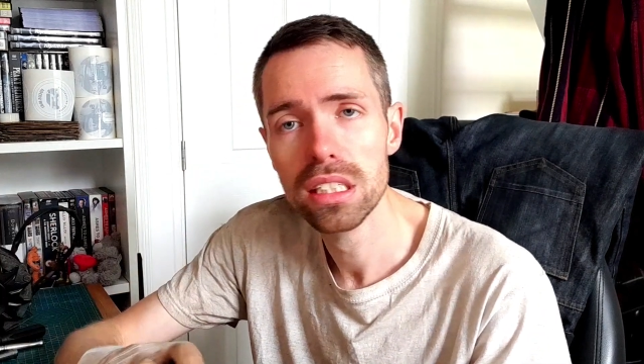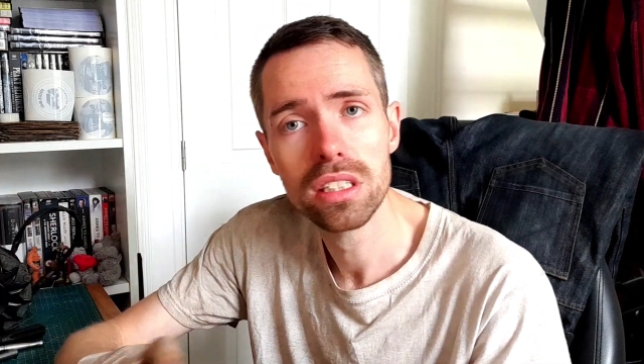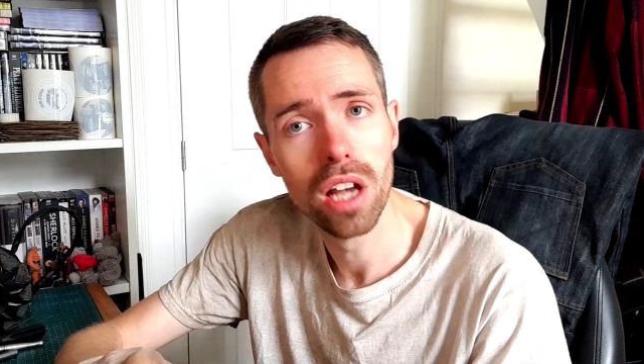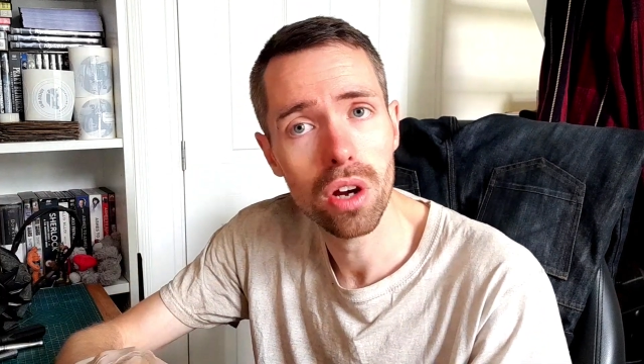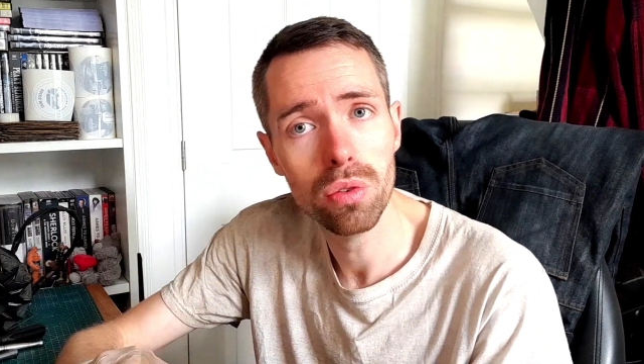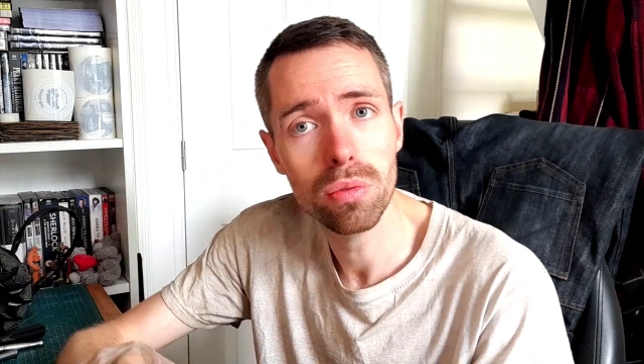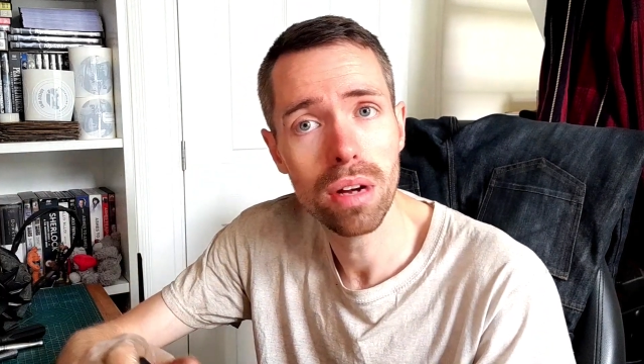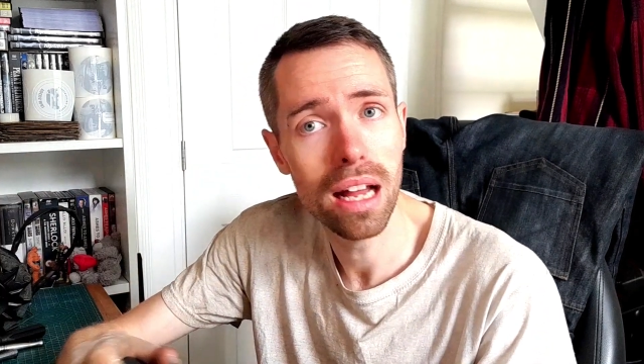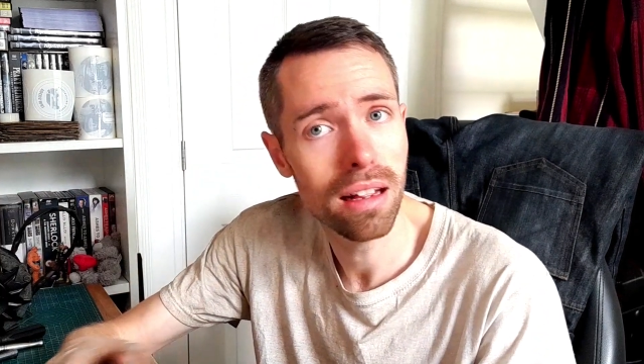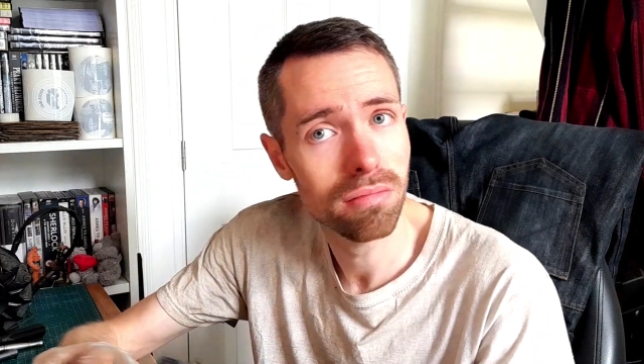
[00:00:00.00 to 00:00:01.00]
So
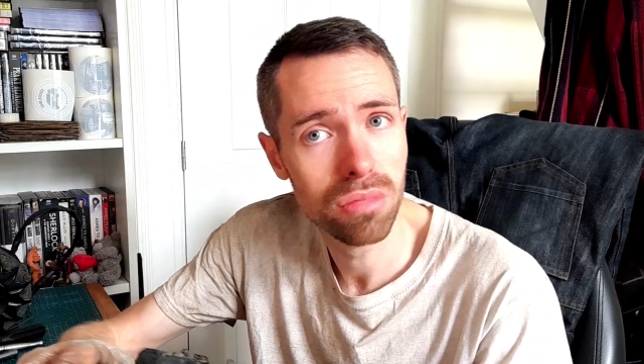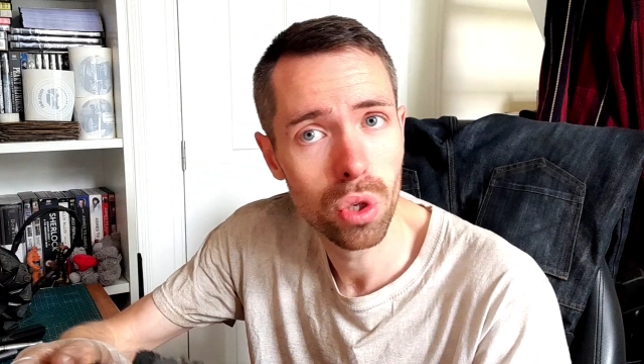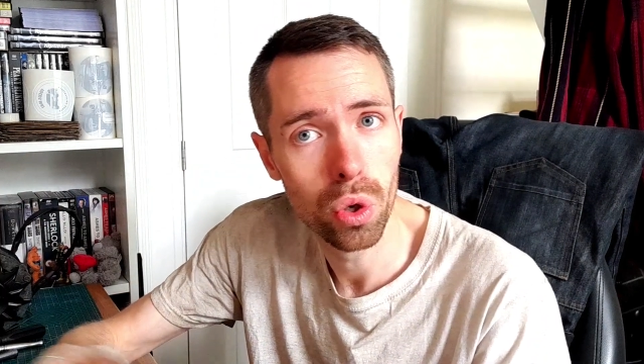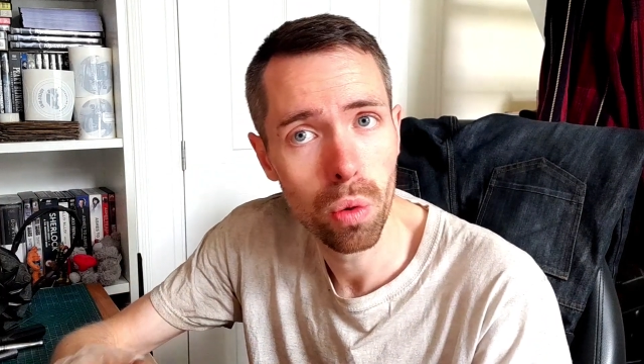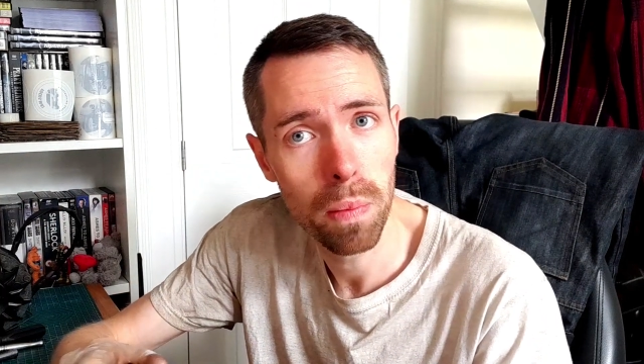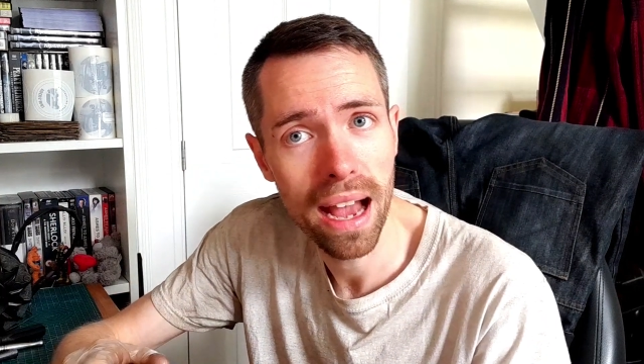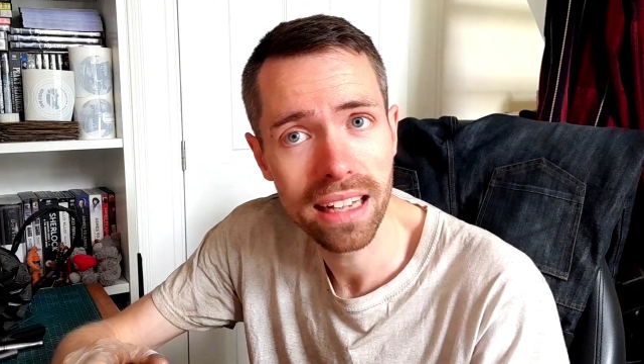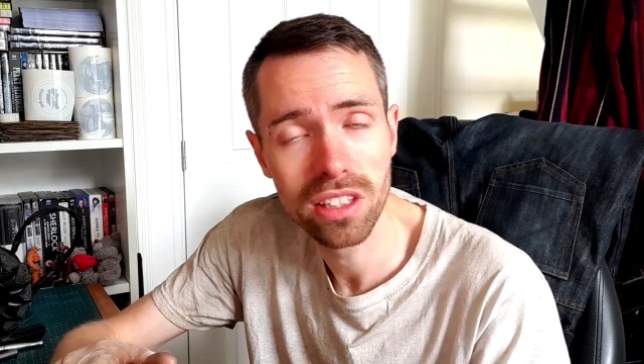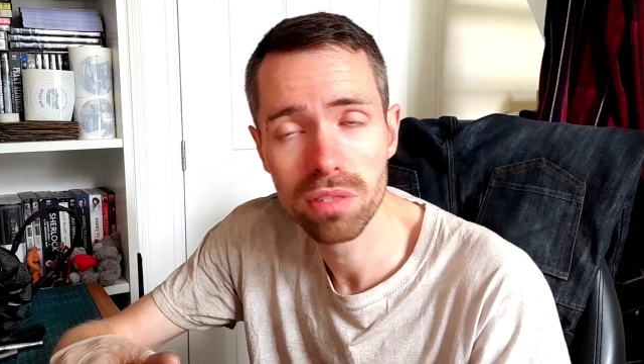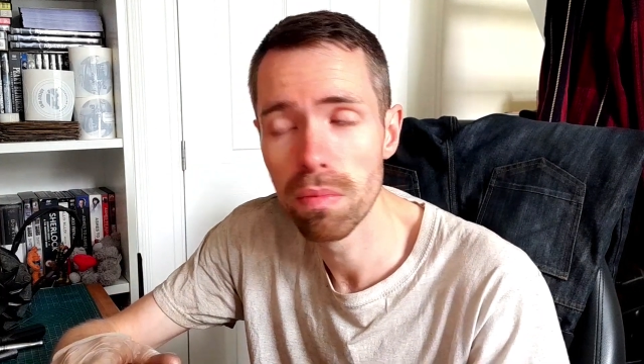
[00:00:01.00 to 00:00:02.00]
coil
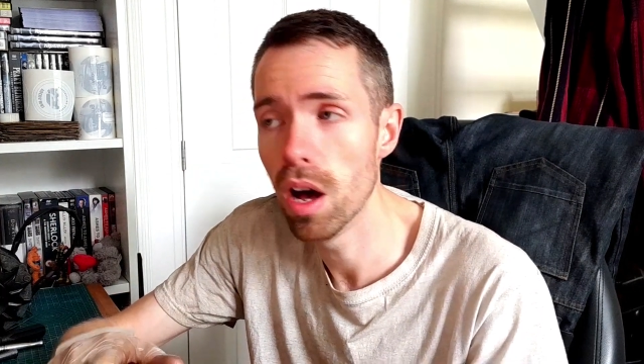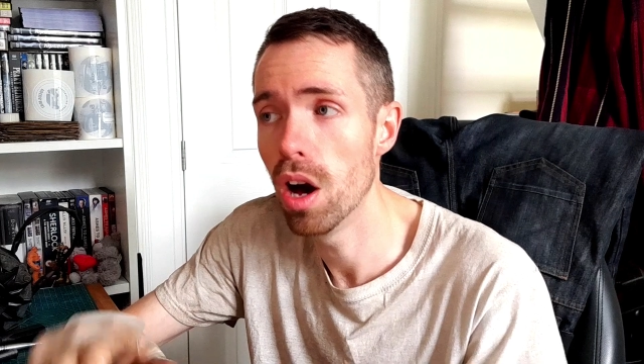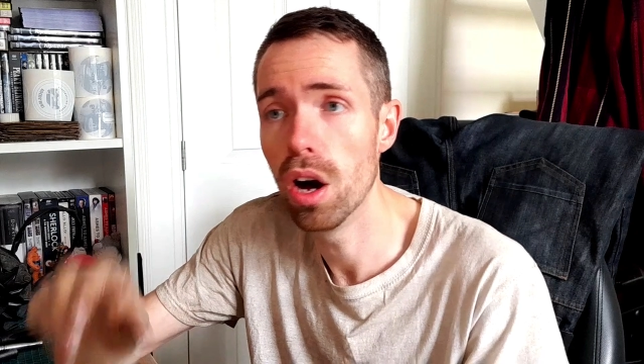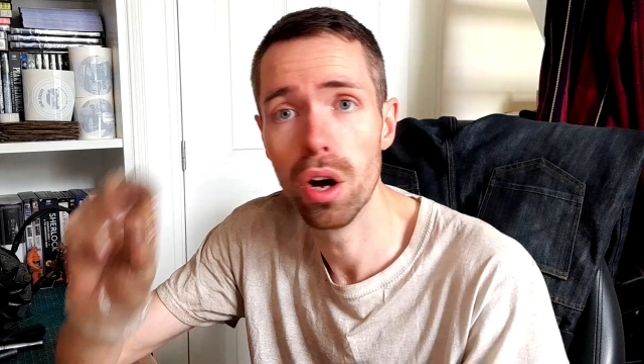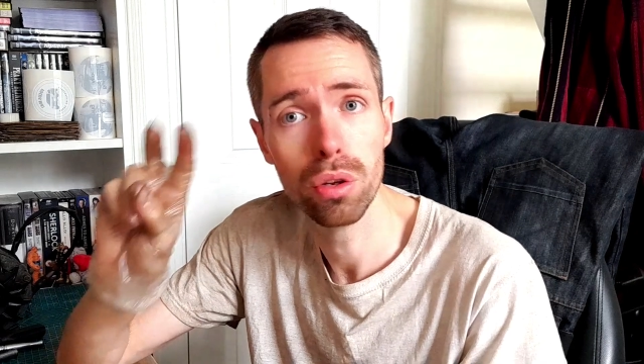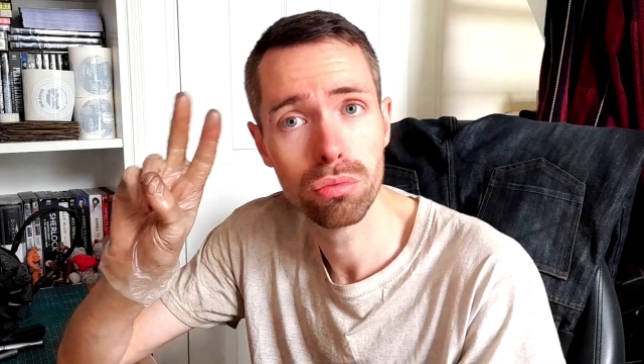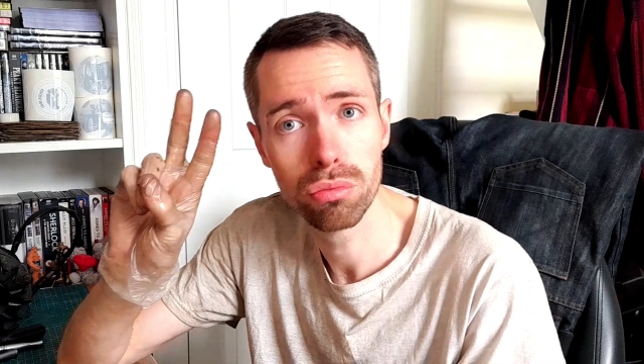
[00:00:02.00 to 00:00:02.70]
packs are